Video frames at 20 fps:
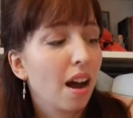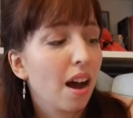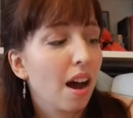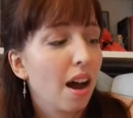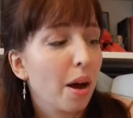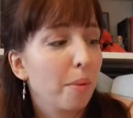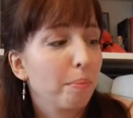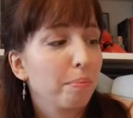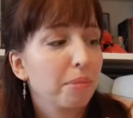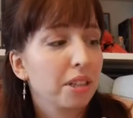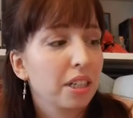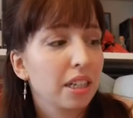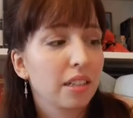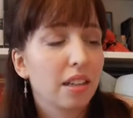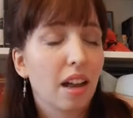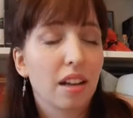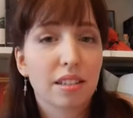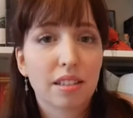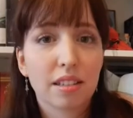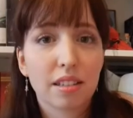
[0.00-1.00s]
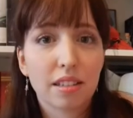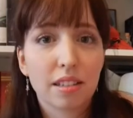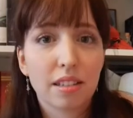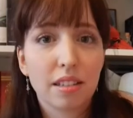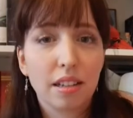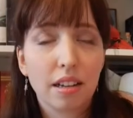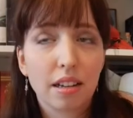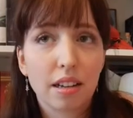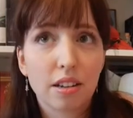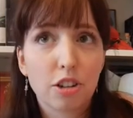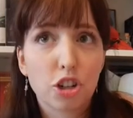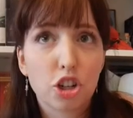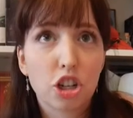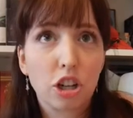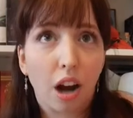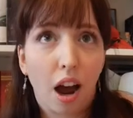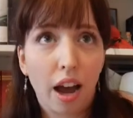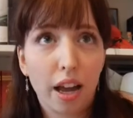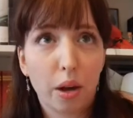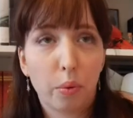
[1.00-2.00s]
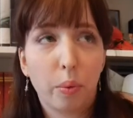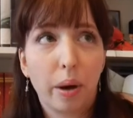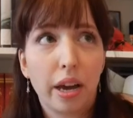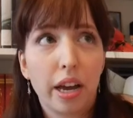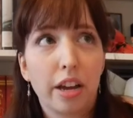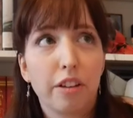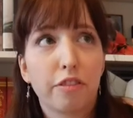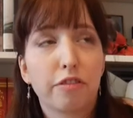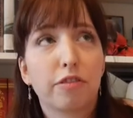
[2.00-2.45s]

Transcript: but it doesn't shy away